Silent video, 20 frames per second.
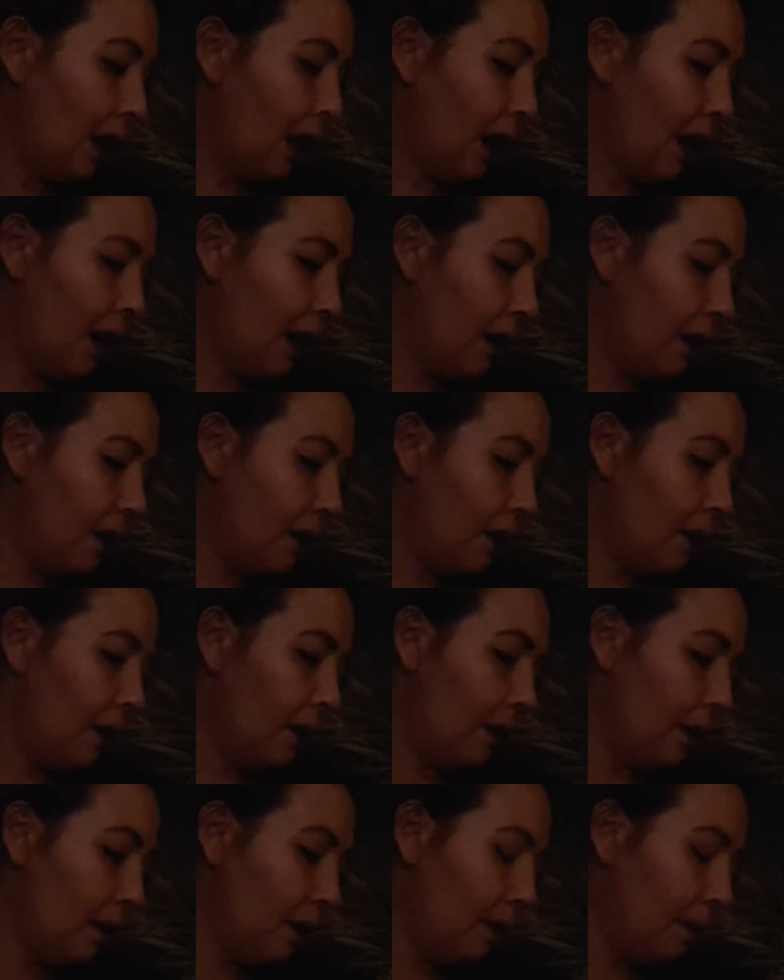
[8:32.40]

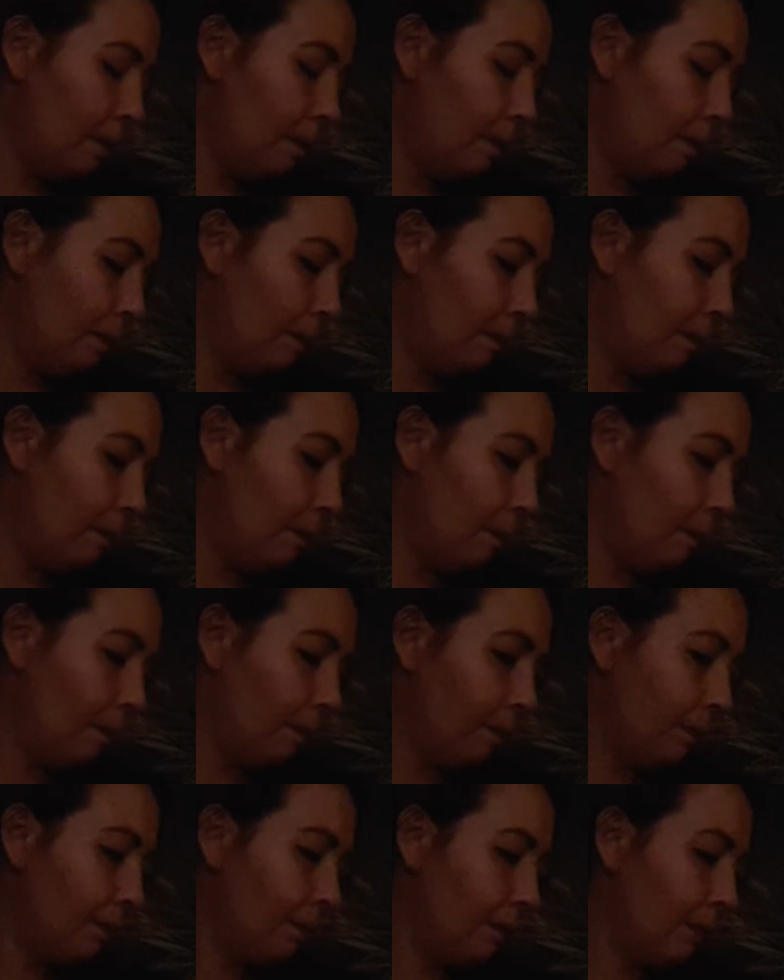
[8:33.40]
I
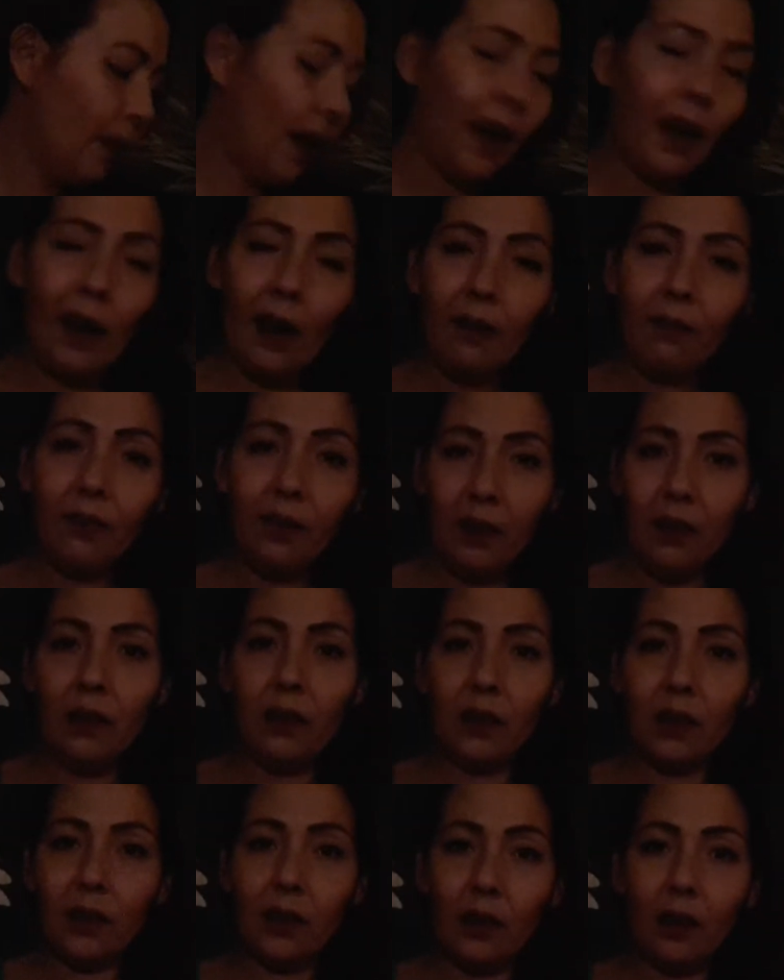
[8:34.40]
have
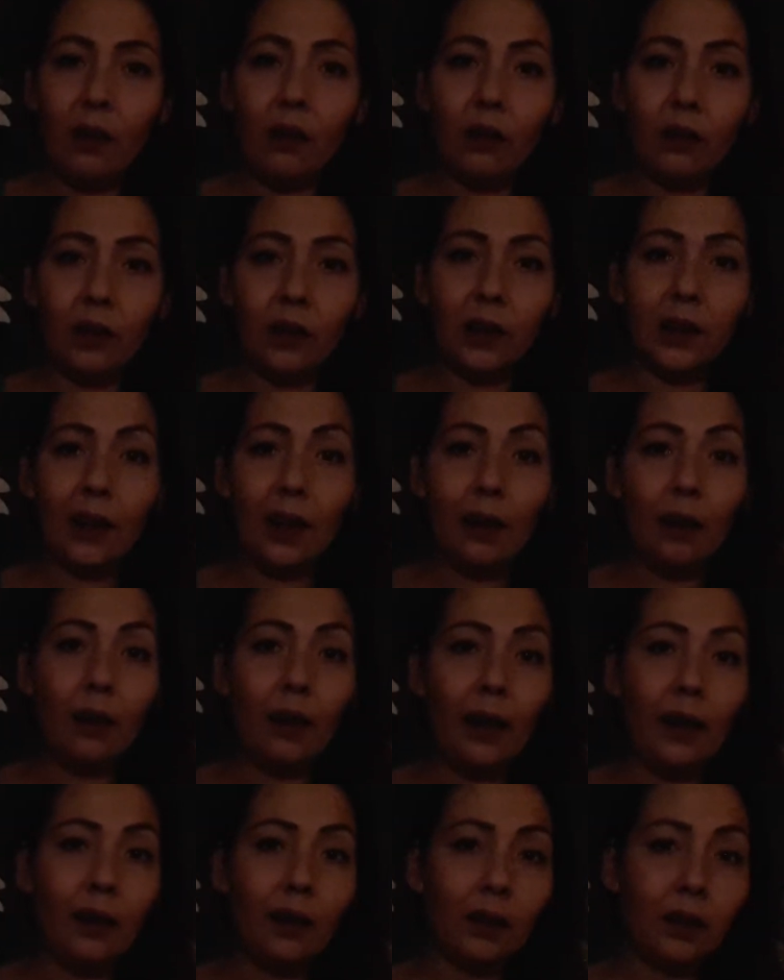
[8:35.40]
this other channel,
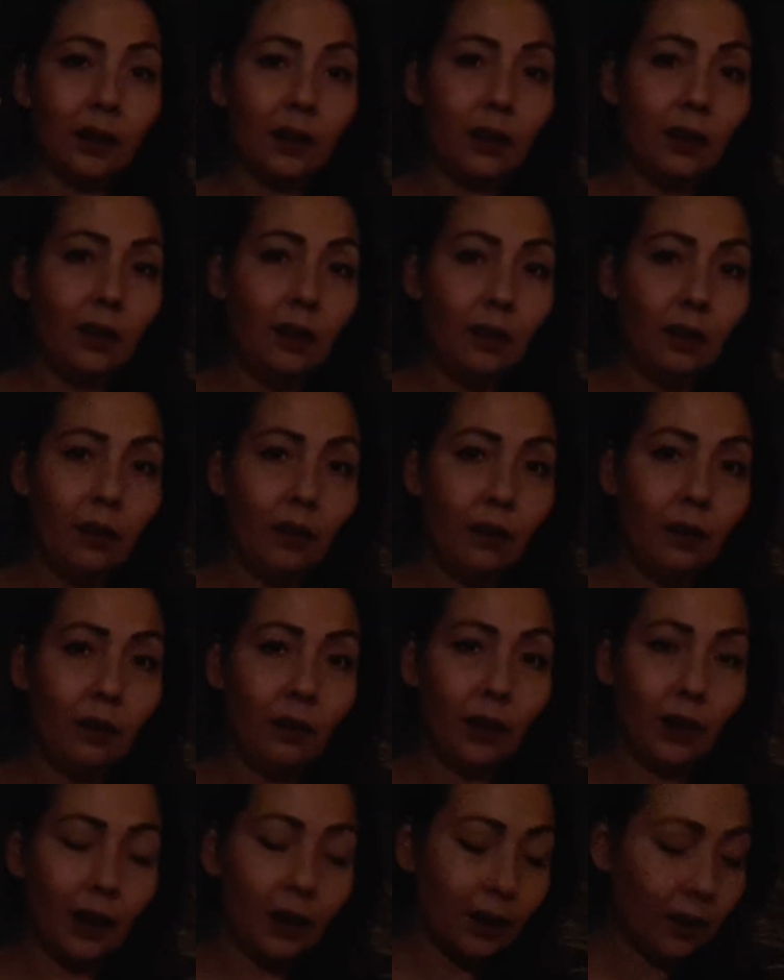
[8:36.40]
Anne-Kristine
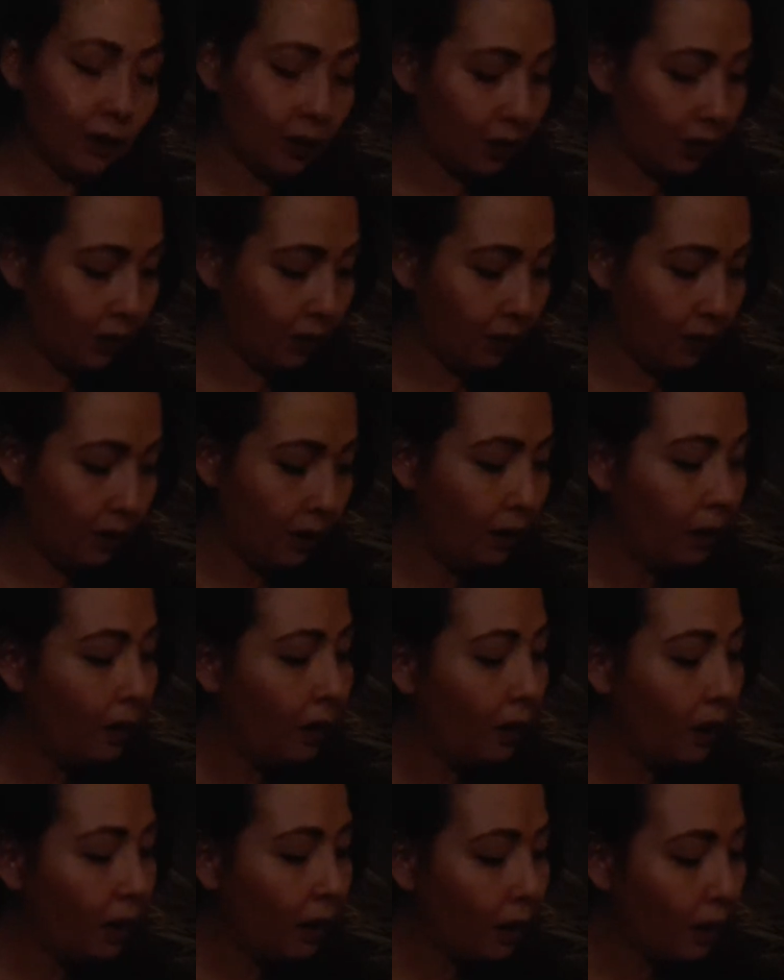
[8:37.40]
Christensen.
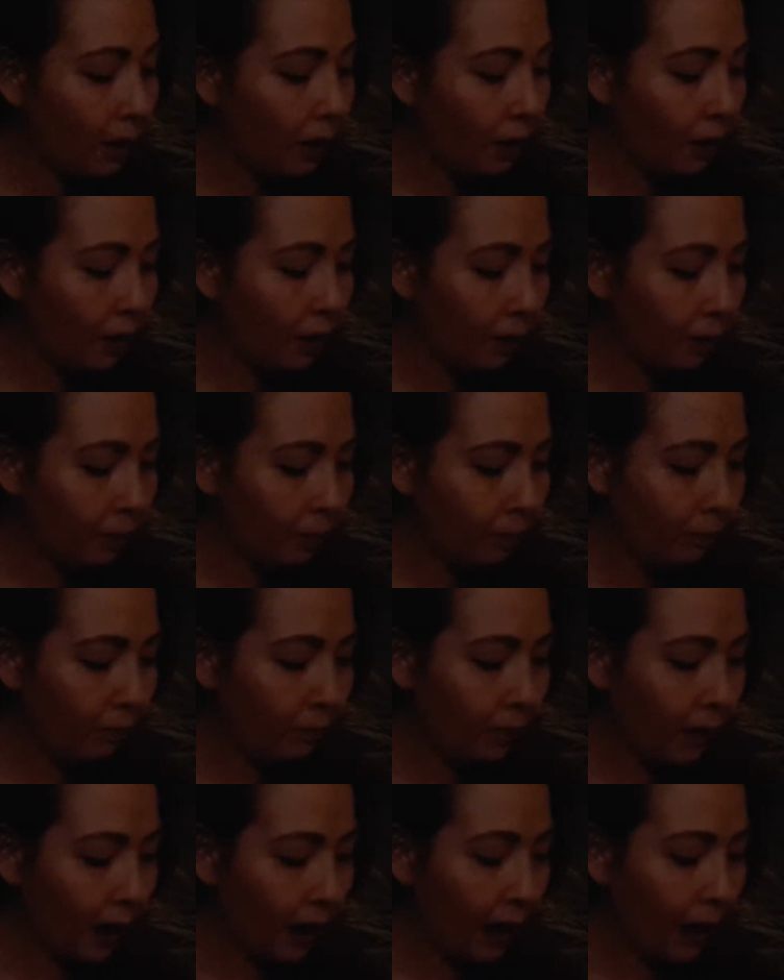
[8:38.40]

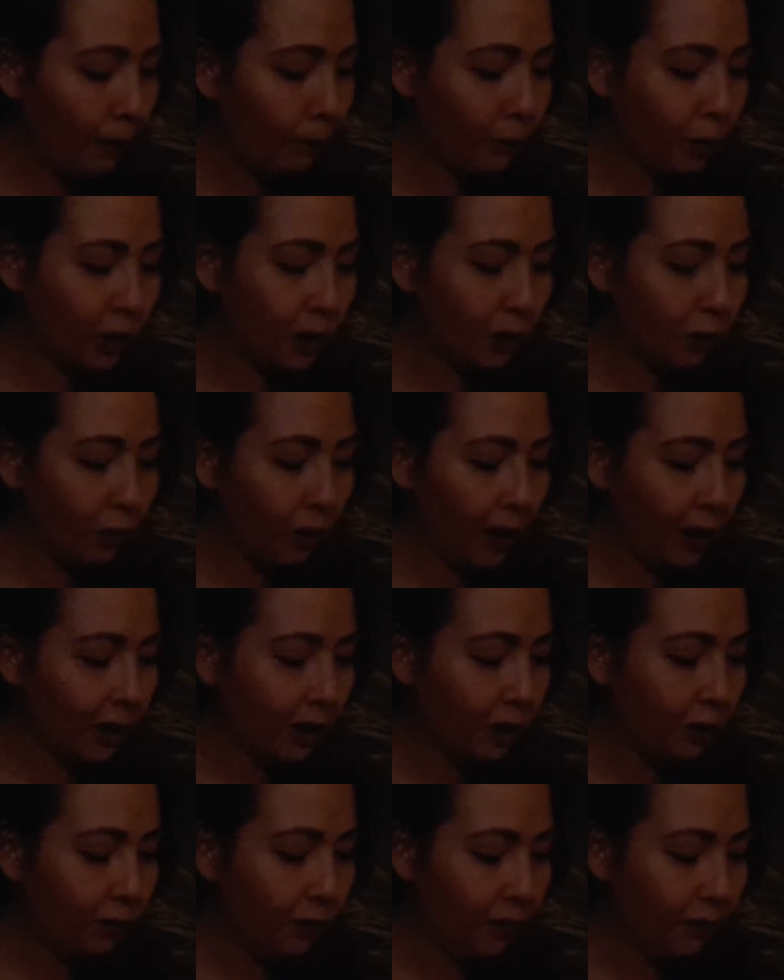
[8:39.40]
I'm trying
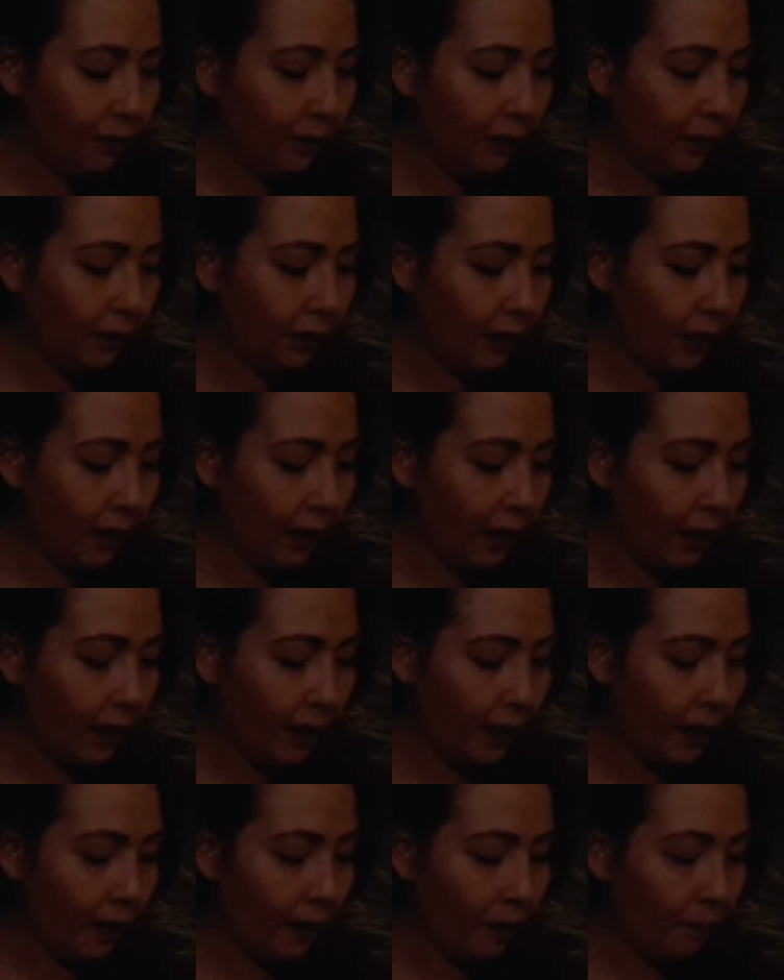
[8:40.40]
to reveal
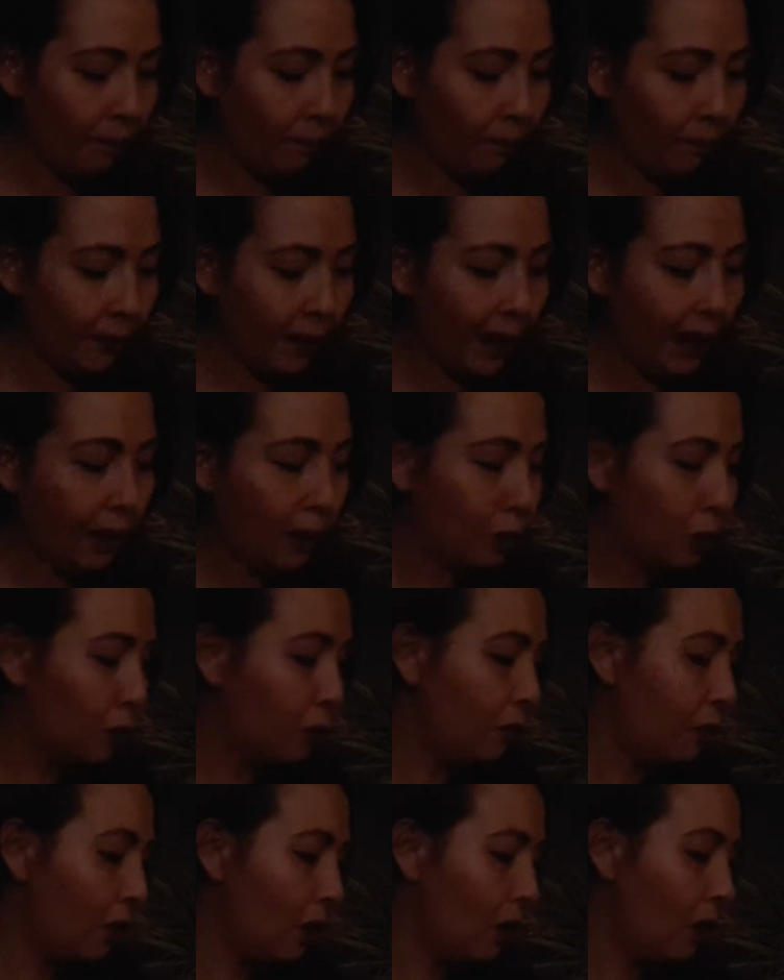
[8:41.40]
a house
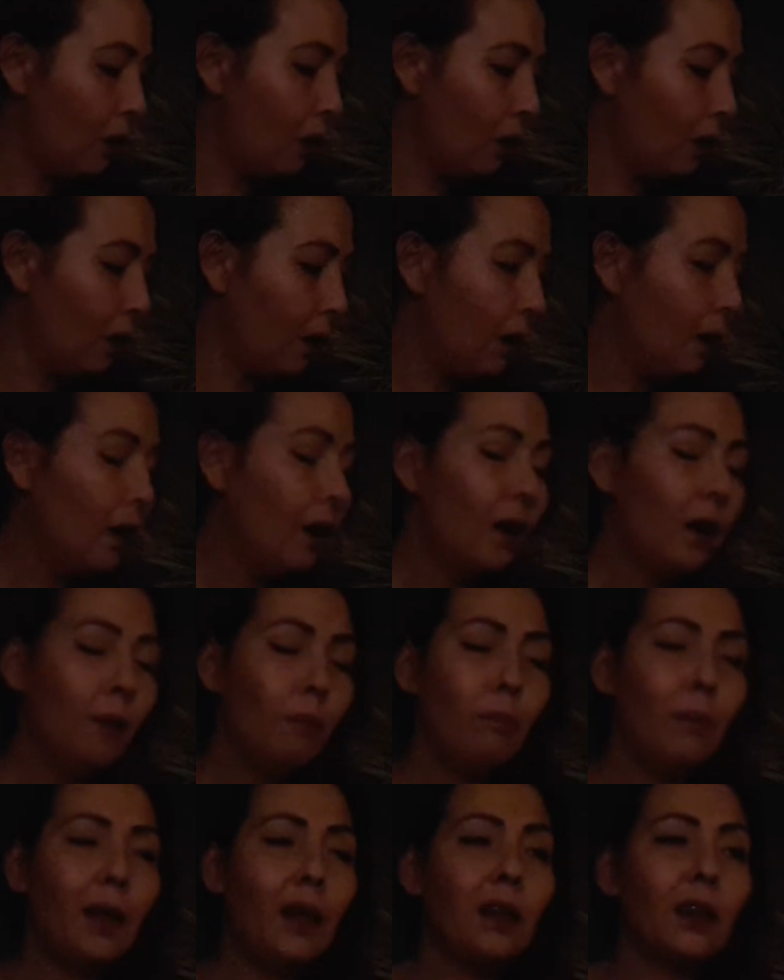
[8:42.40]
for
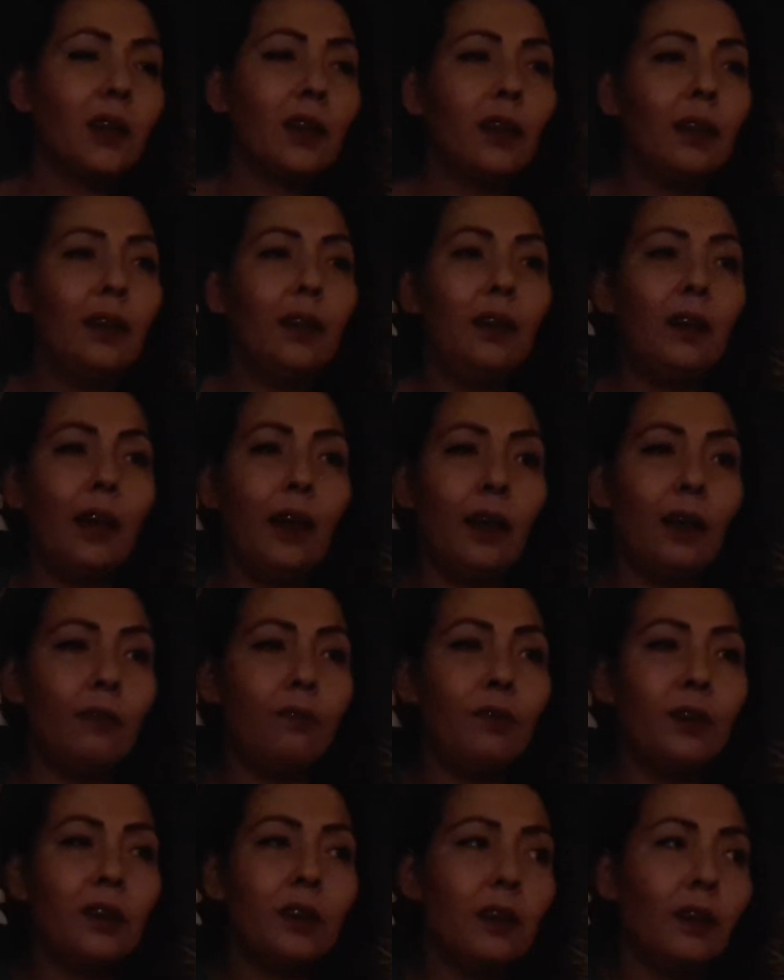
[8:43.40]
mentally and
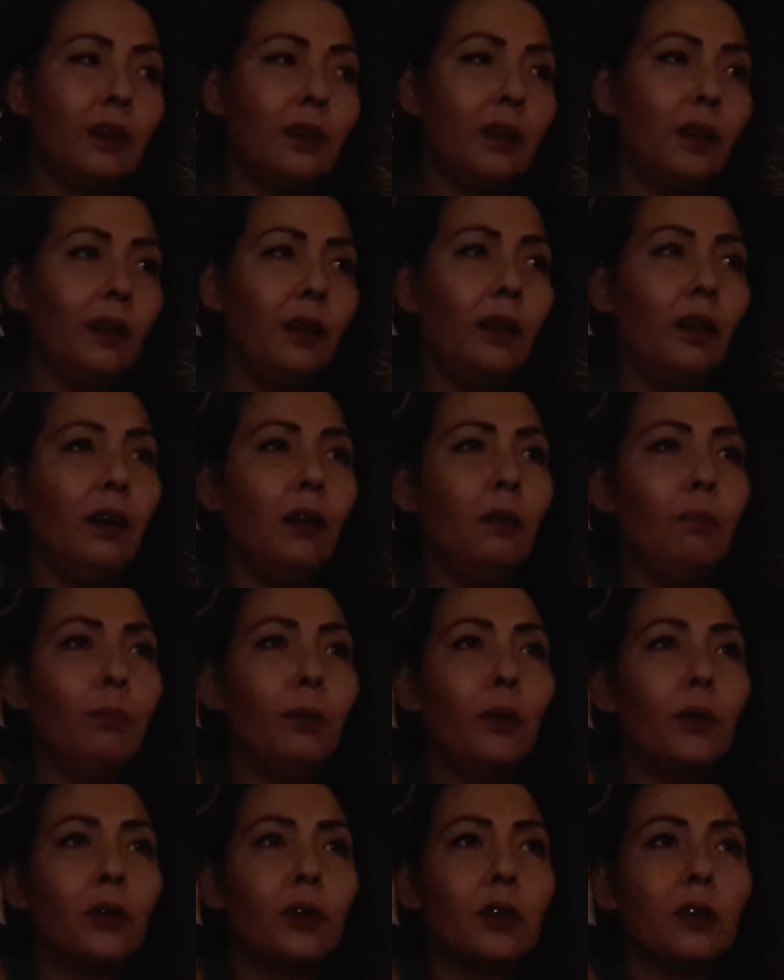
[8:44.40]
physically ill
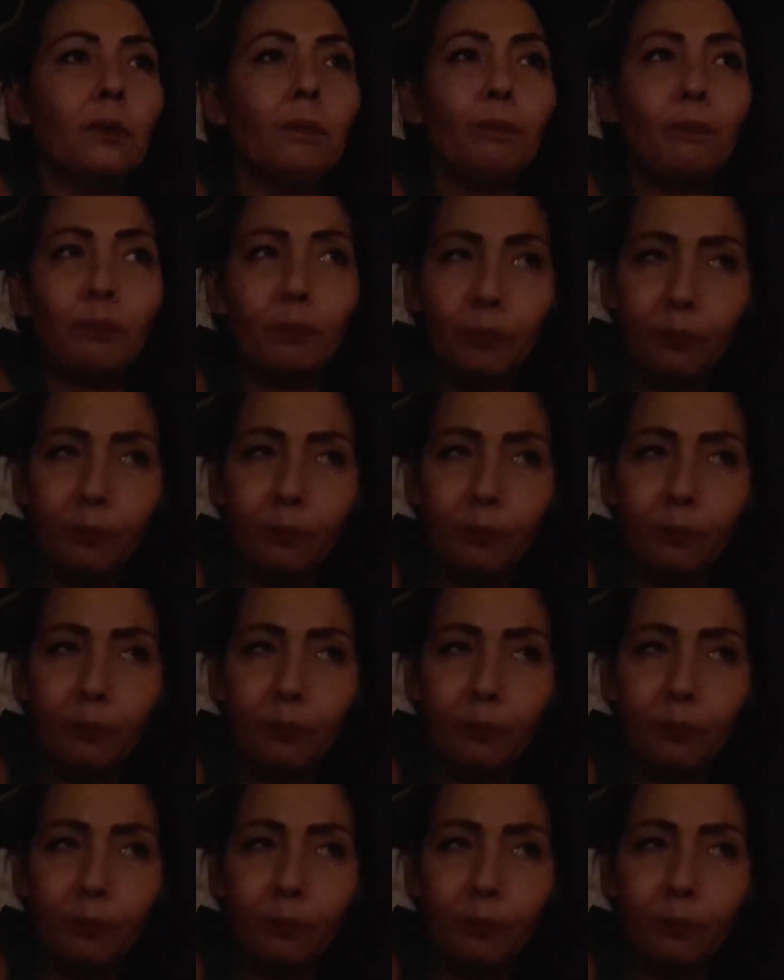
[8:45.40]
person,